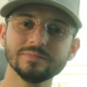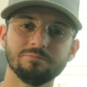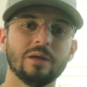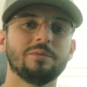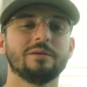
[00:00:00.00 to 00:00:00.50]

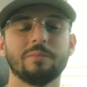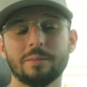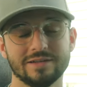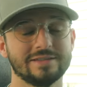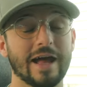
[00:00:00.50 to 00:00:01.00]
maybe,
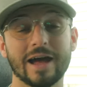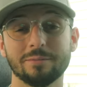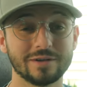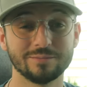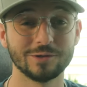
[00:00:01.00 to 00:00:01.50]
maybe a
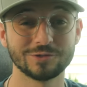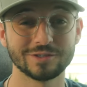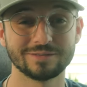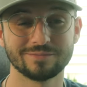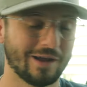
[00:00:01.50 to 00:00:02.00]
tad bit of
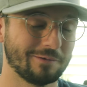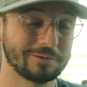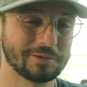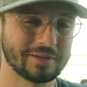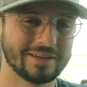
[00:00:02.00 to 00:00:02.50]
motion, not
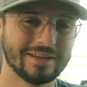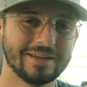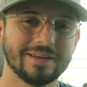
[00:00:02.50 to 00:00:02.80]
really.